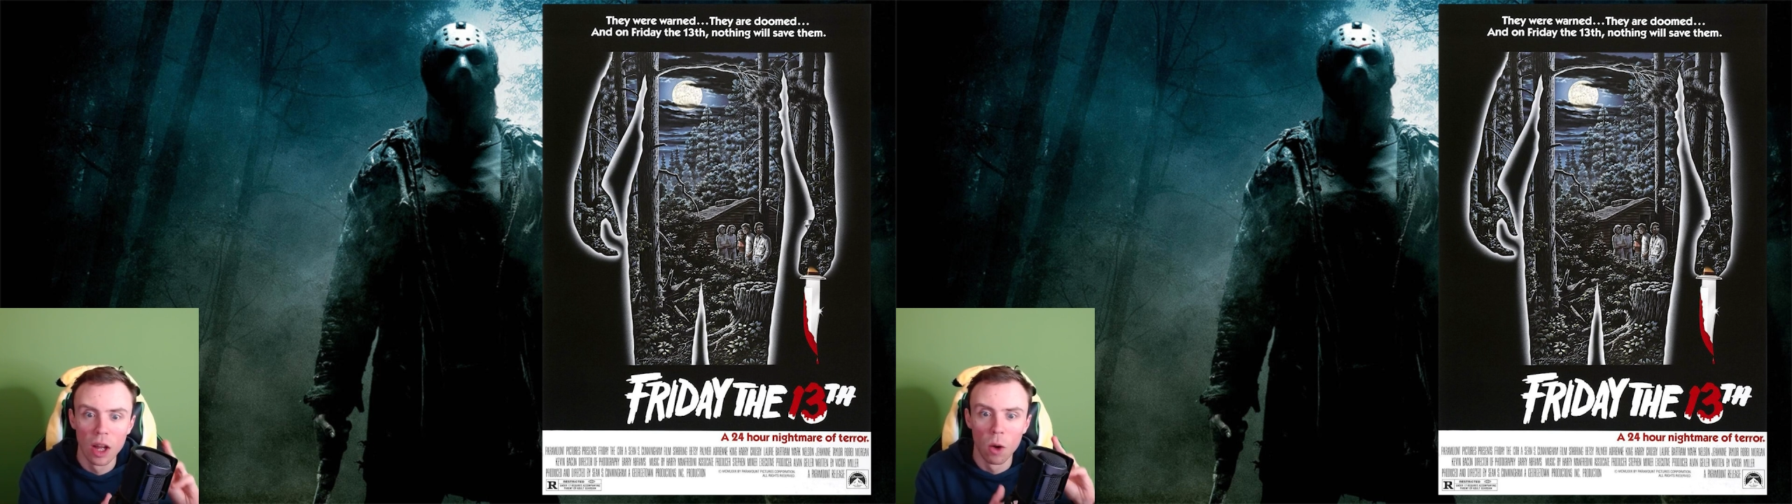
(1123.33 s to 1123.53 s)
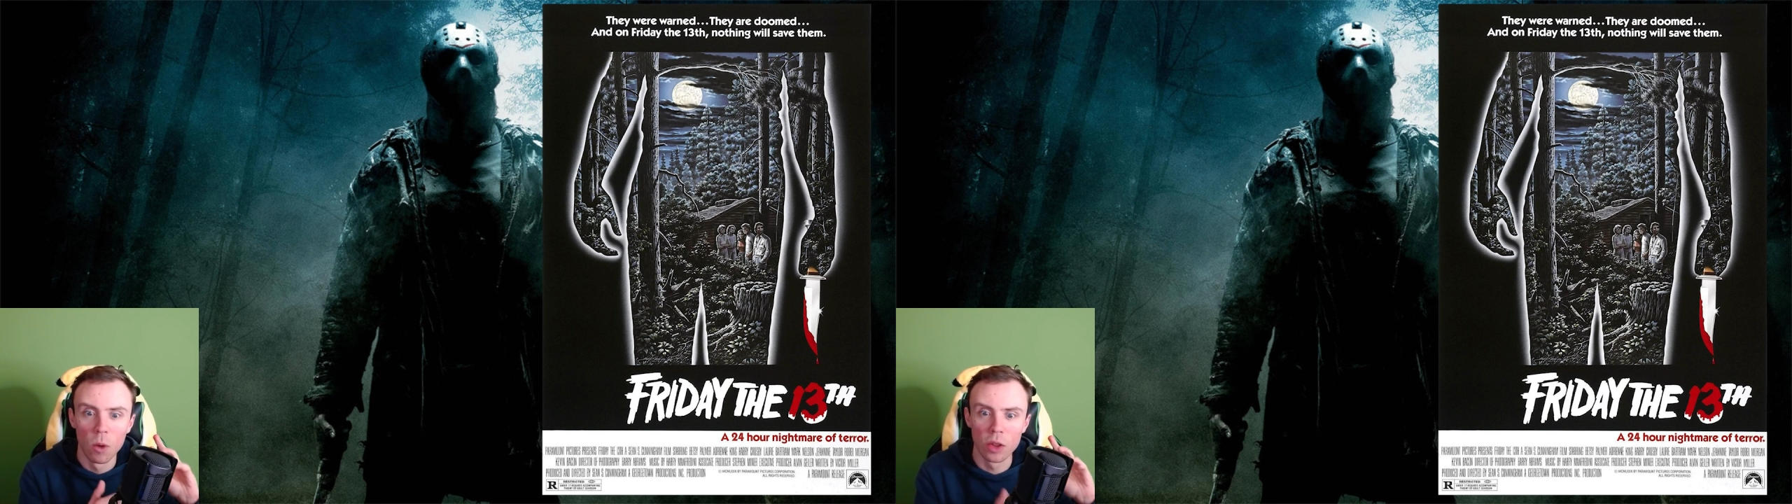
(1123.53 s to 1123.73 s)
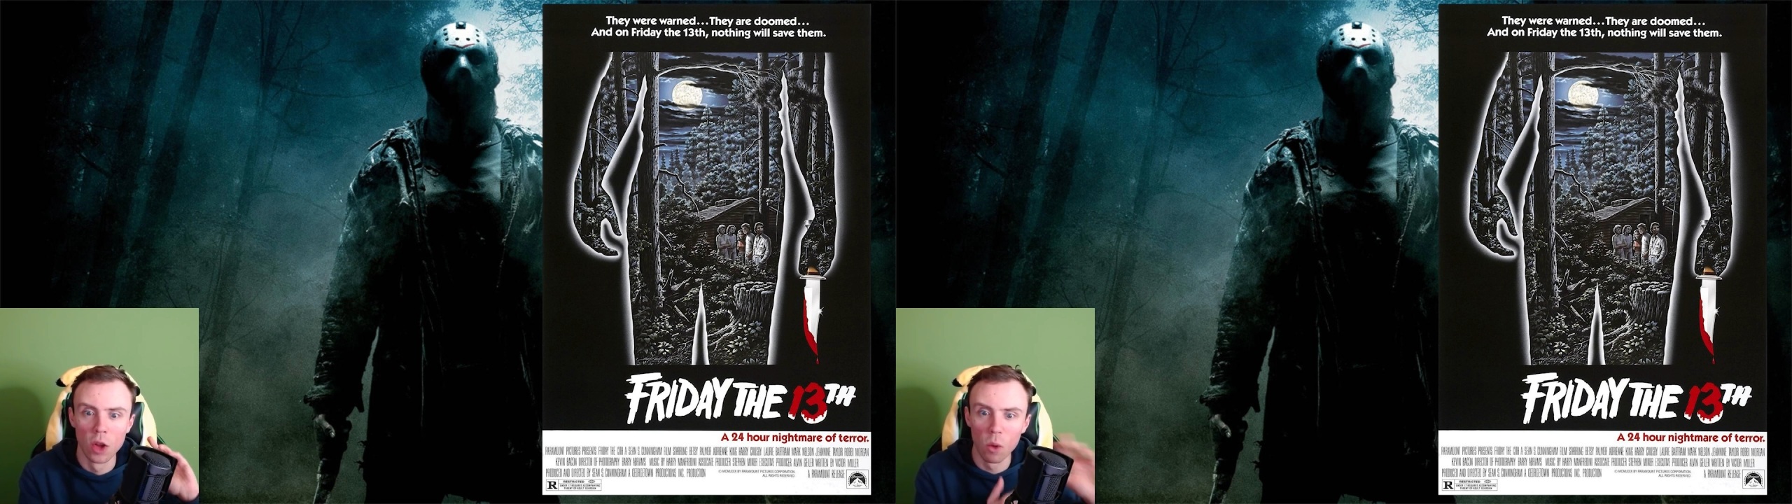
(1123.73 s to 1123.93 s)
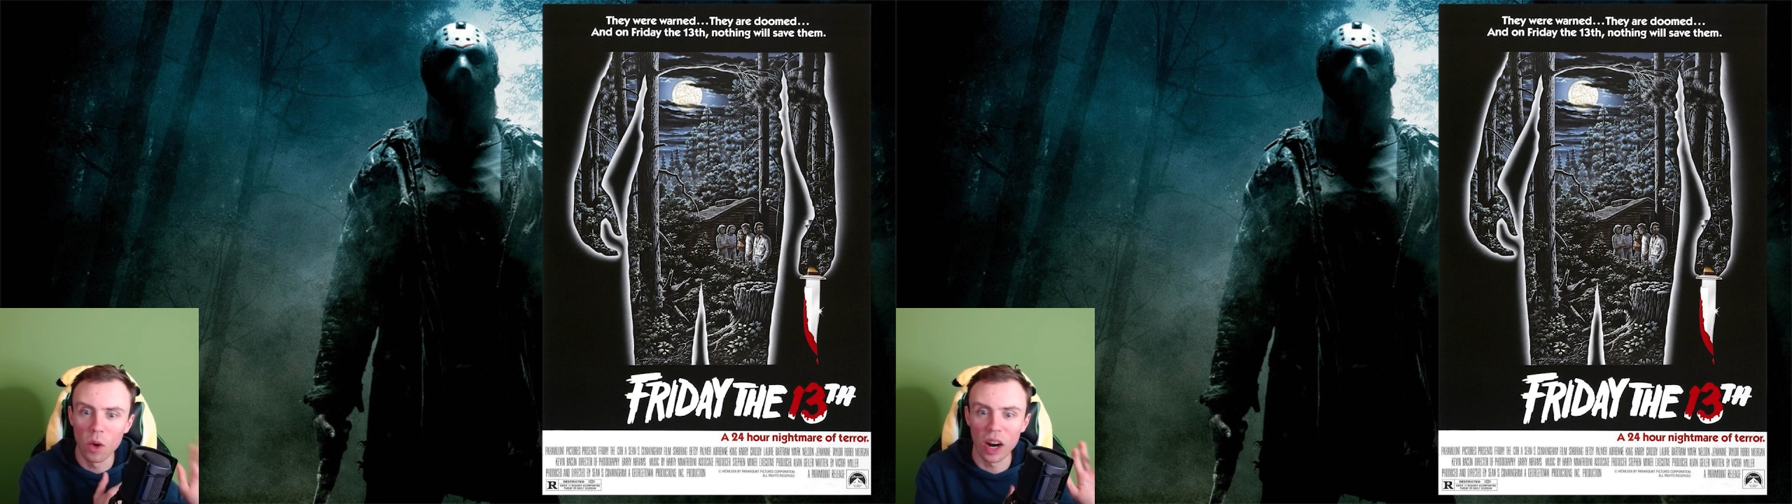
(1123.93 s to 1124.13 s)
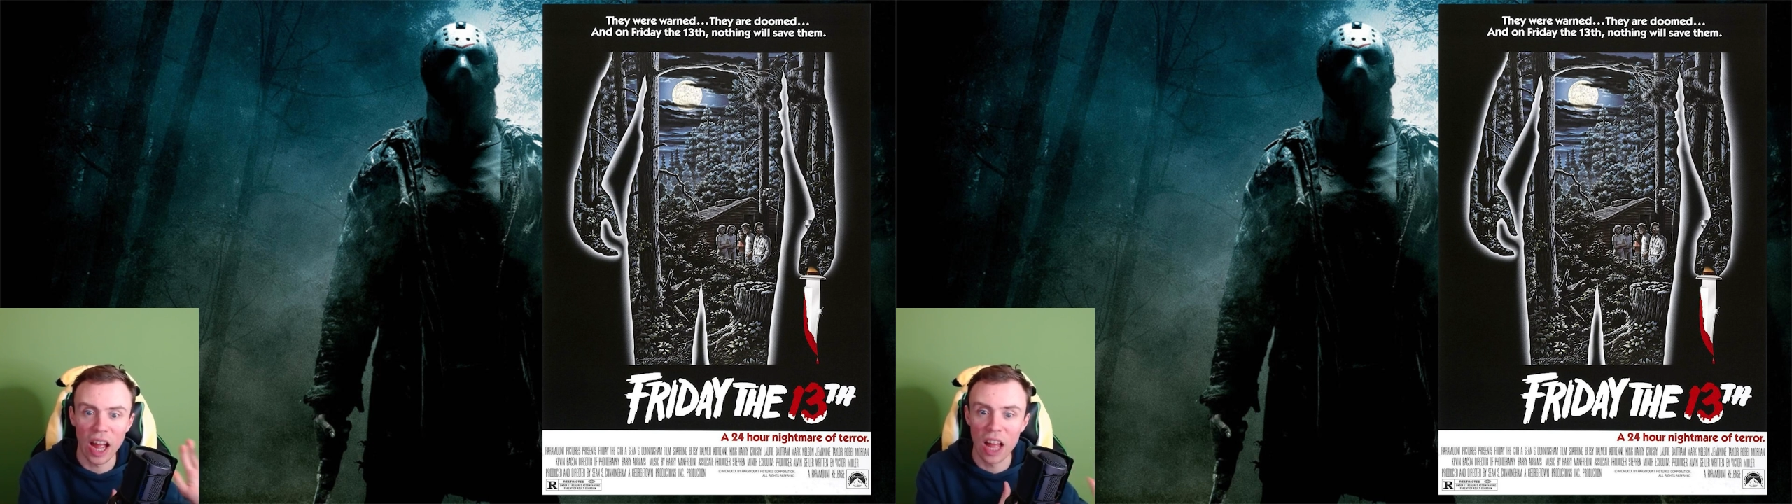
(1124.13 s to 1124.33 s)
with
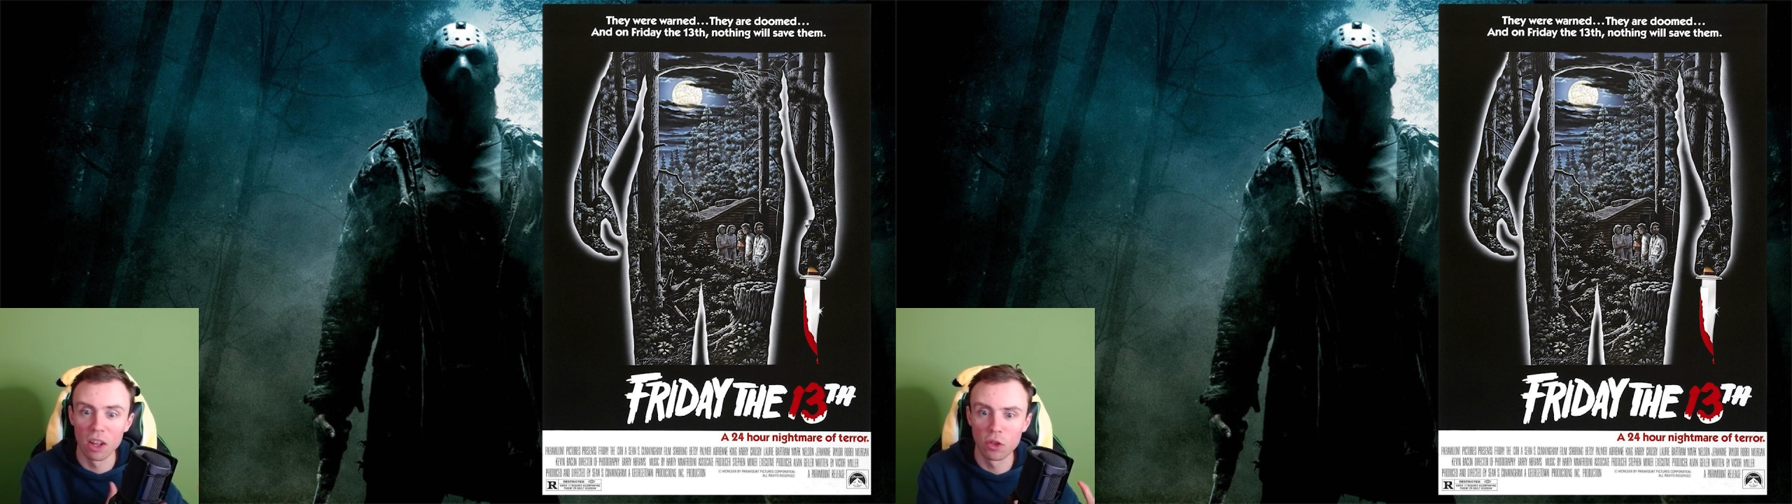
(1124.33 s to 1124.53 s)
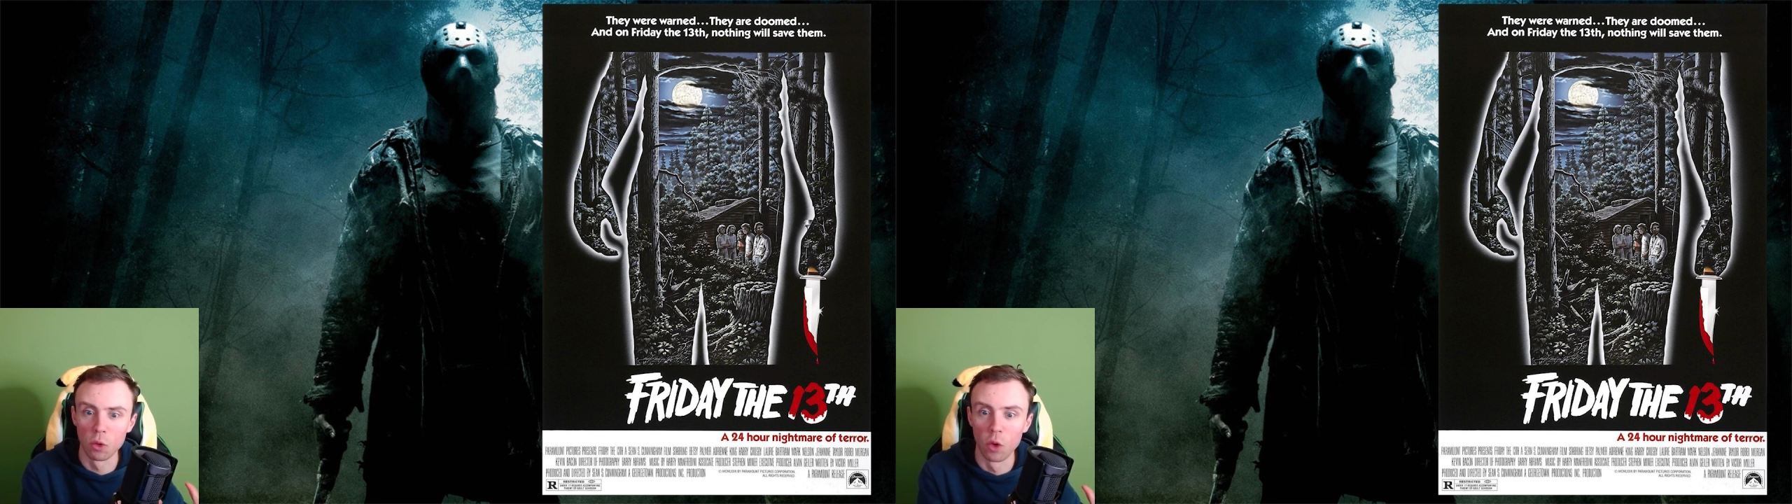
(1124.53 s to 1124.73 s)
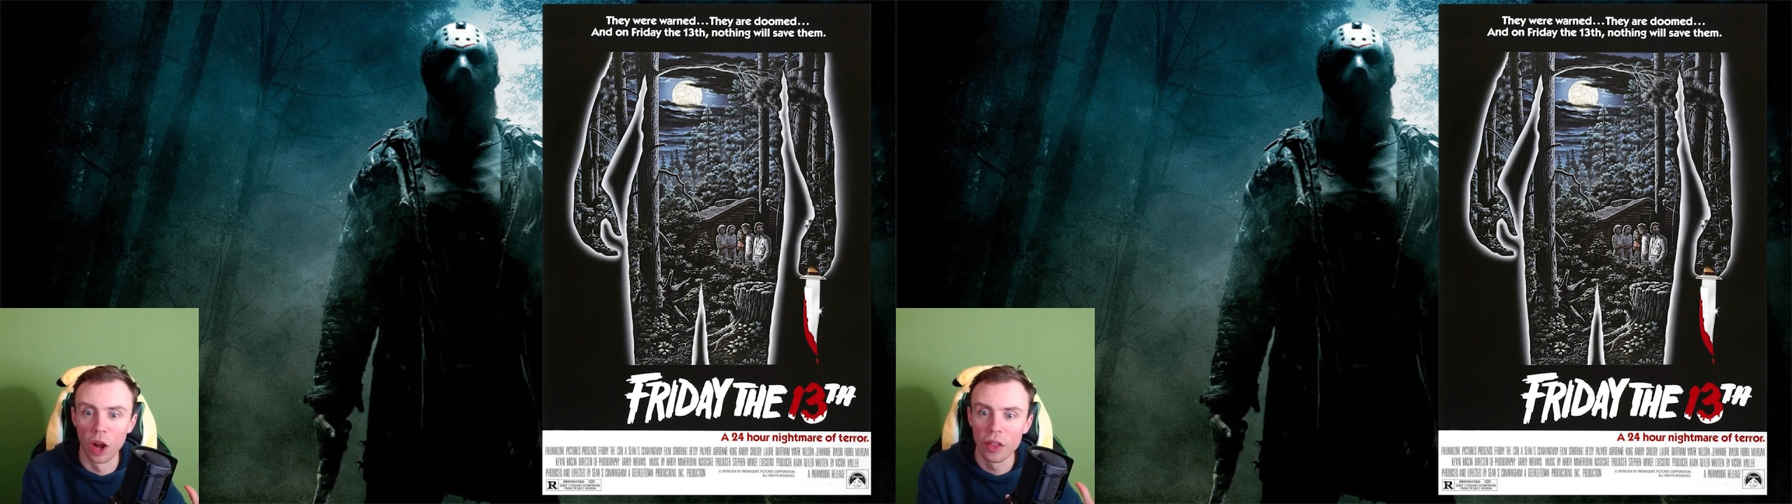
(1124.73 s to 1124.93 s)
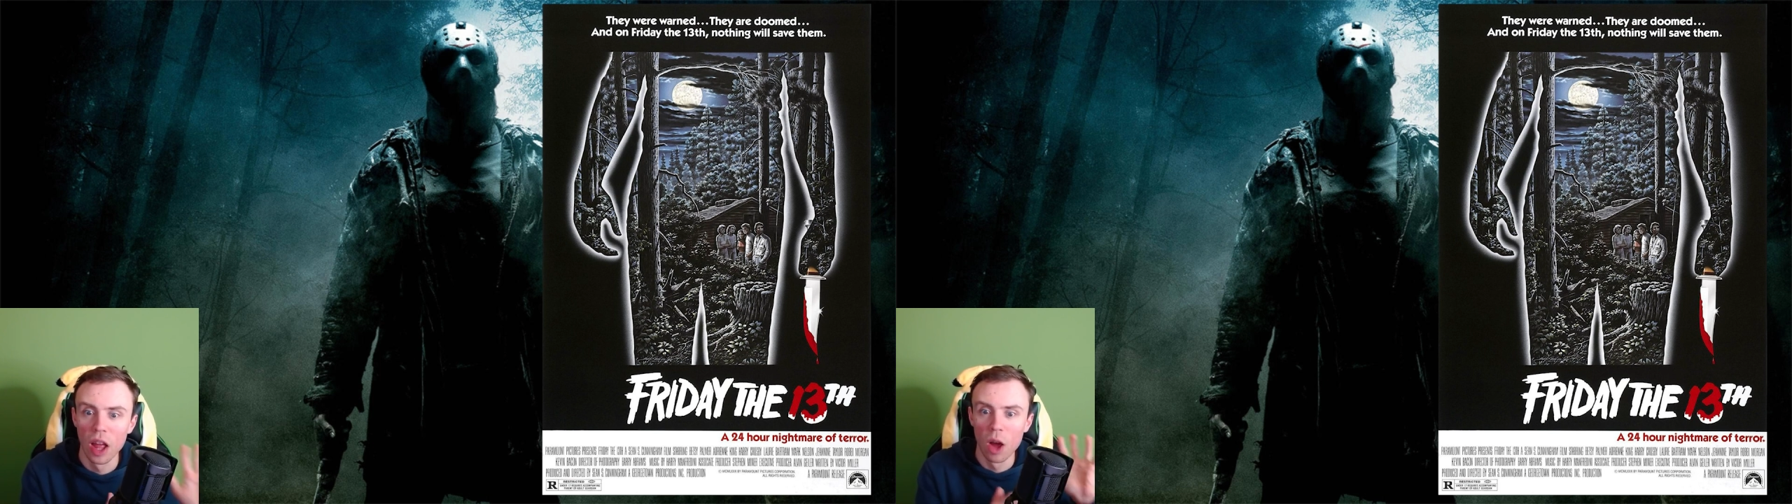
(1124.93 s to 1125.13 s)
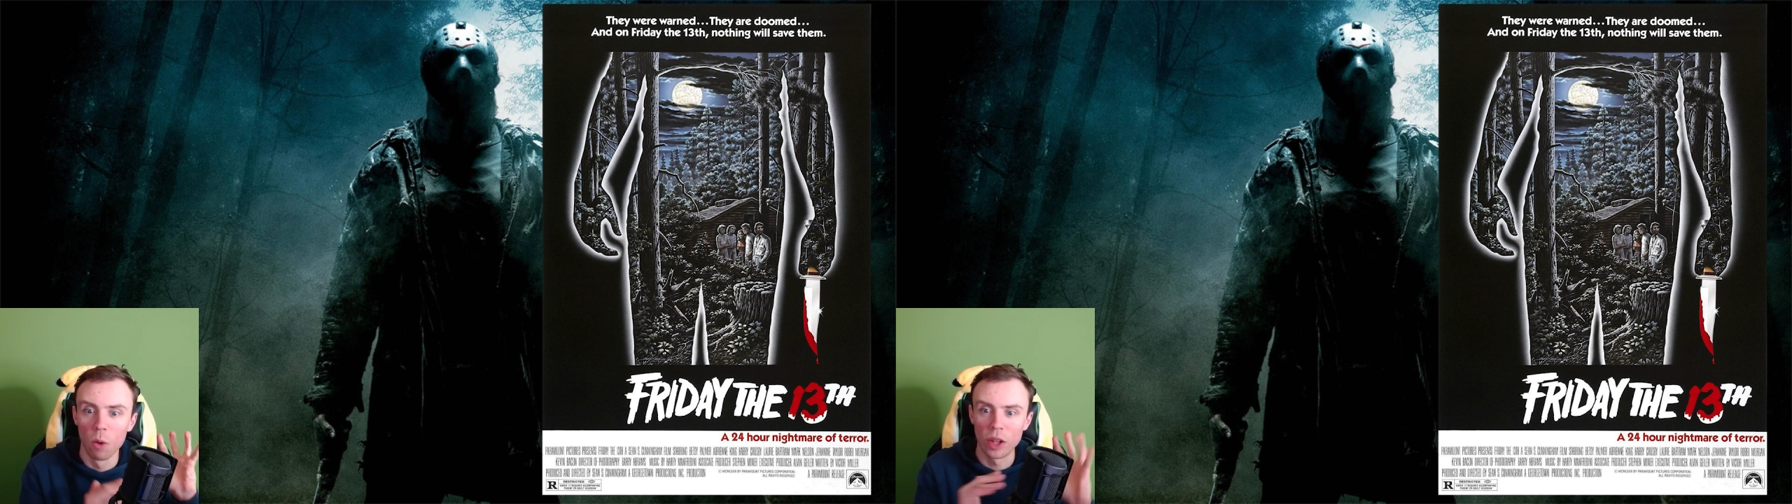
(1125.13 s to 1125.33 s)
nowhere else to run
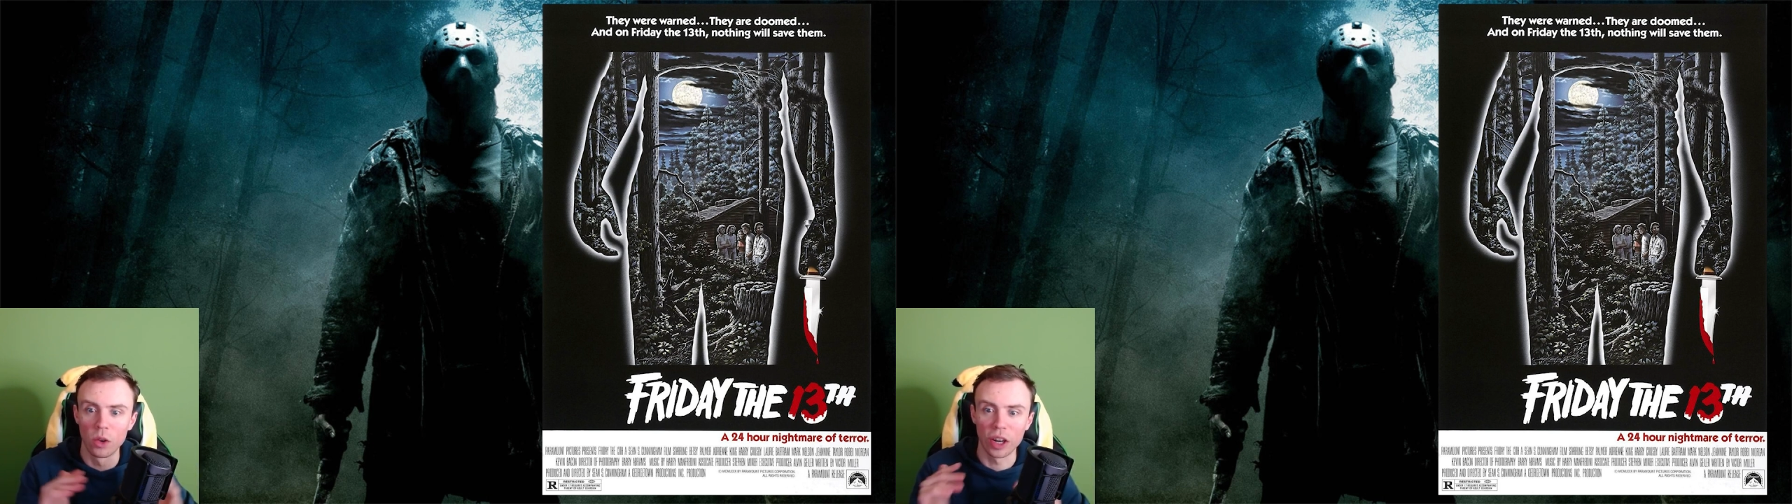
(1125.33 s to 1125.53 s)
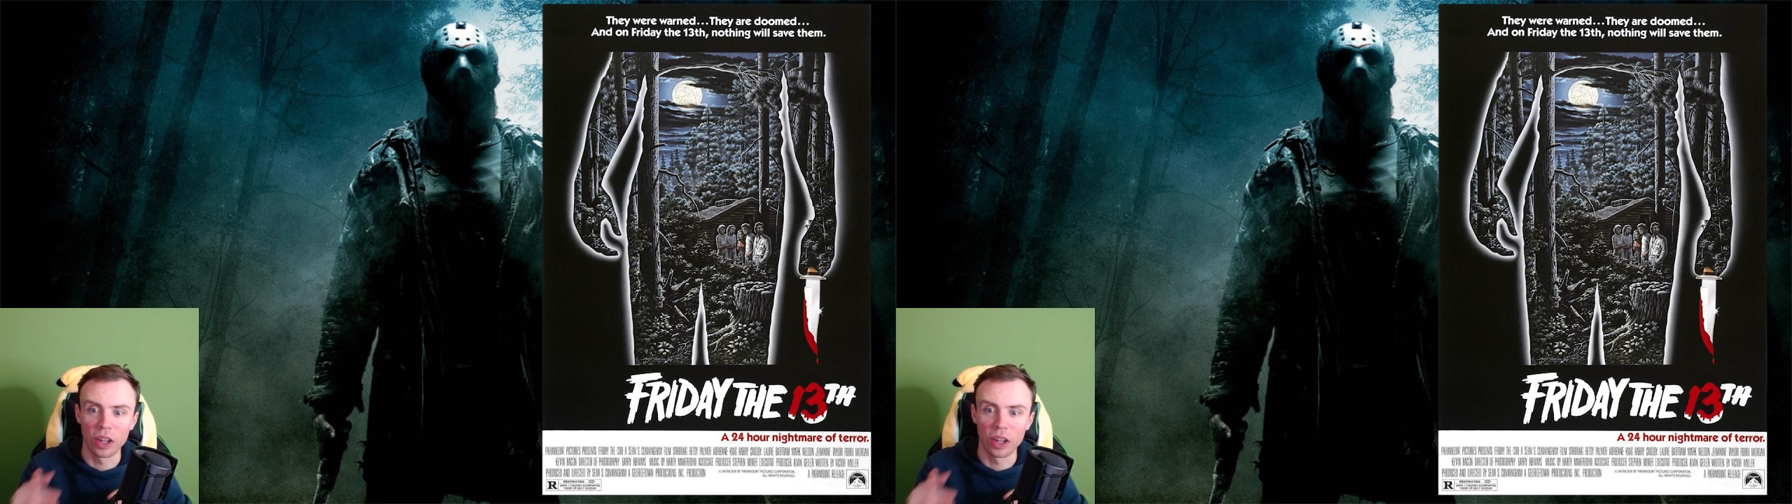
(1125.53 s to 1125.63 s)
when her